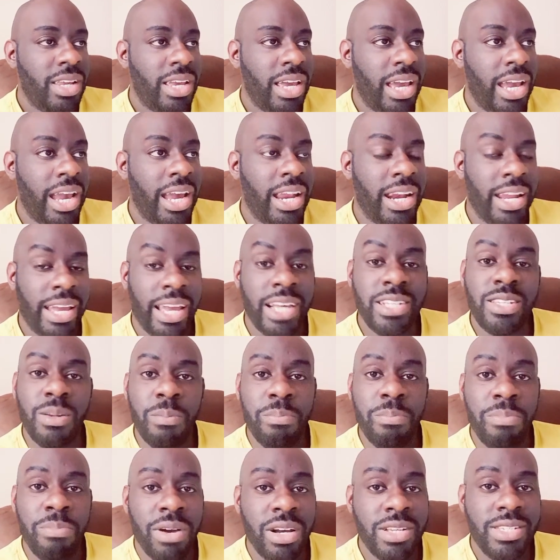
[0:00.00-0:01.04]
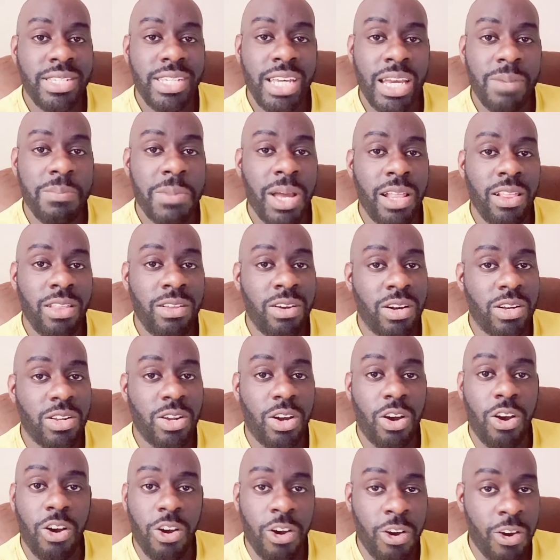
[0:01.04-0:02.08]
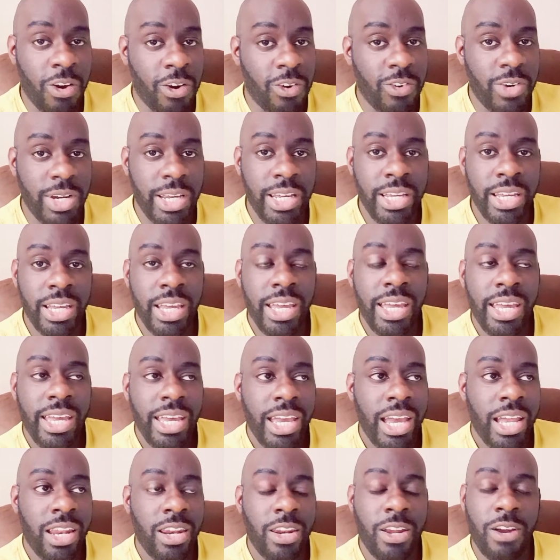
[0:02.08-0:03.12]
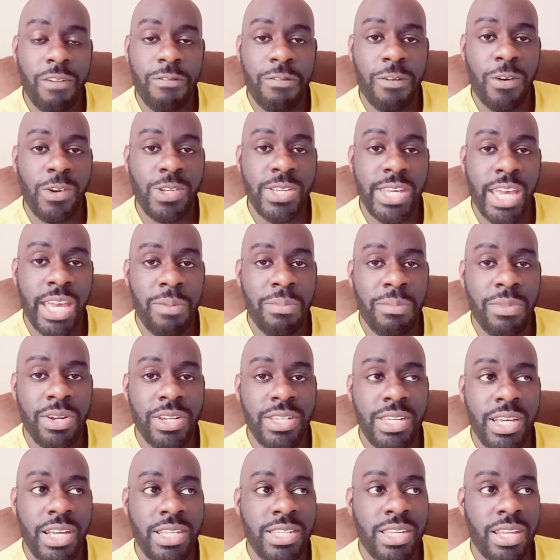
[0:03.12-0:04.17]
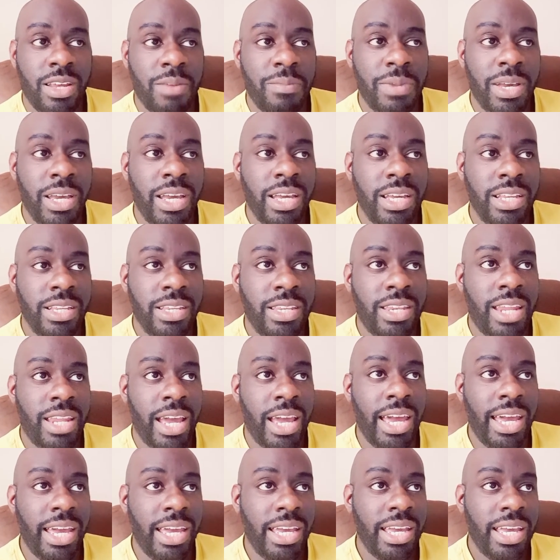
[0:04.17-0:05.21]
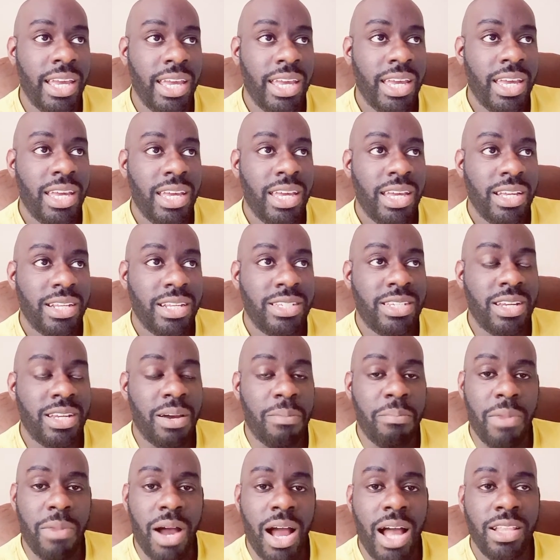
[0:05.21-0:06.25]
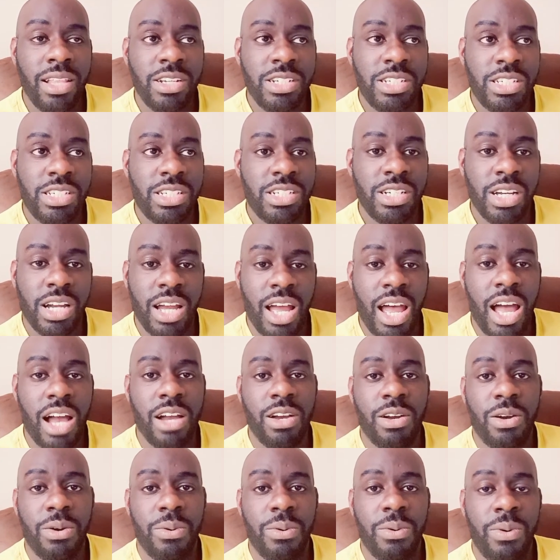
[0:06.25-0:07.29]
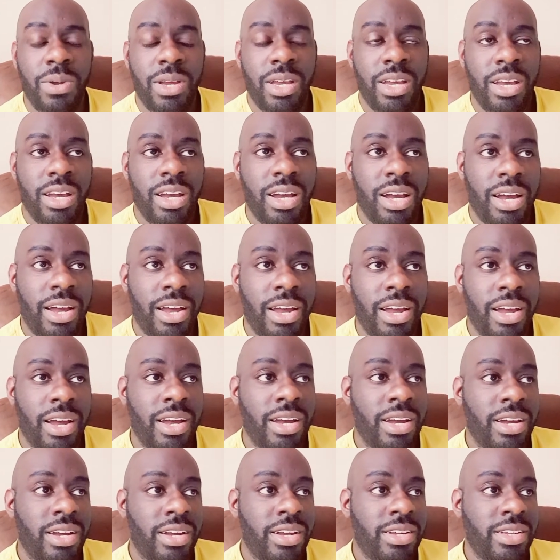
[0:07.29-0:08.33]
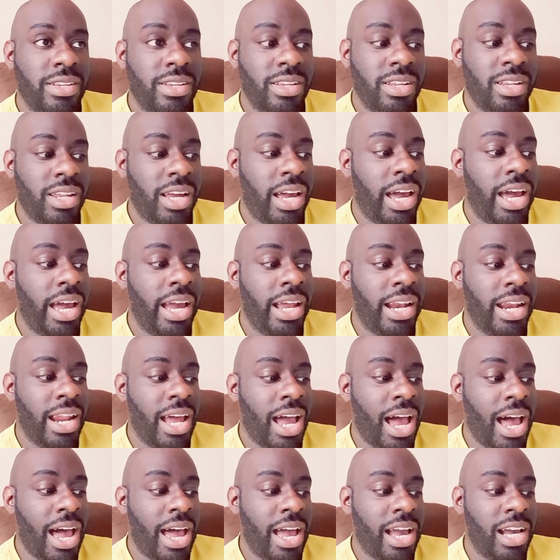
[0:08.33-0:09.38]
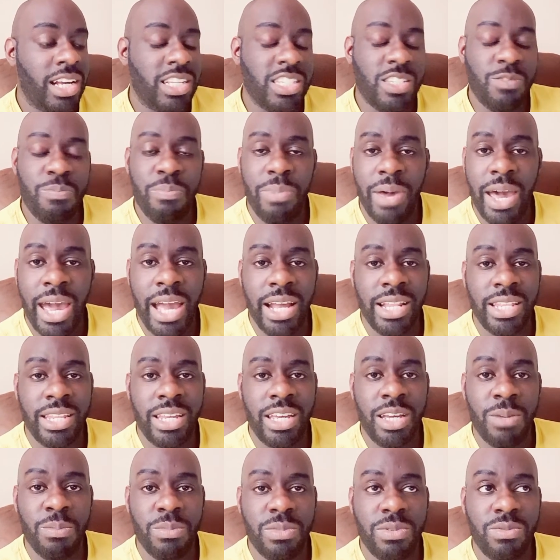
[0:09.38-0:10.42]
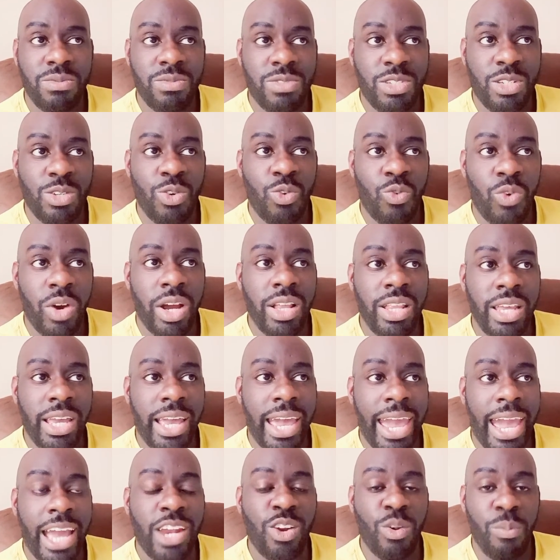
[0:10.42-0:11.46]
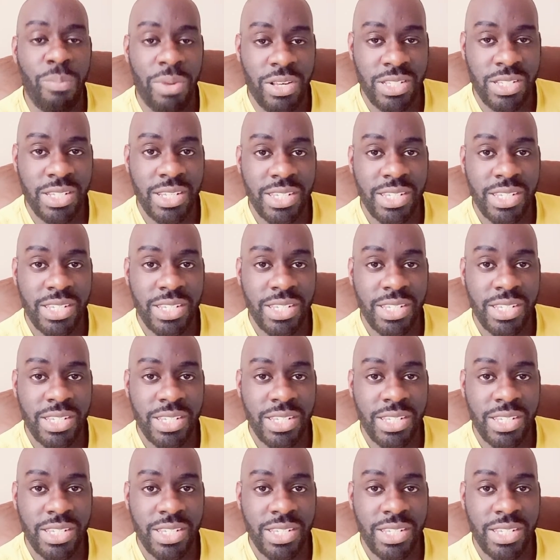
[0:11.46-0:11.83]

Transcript: against a Bucks team that looked hungry in their first game of the season. I mean, they demolished Chicago. And I expect them to really handle business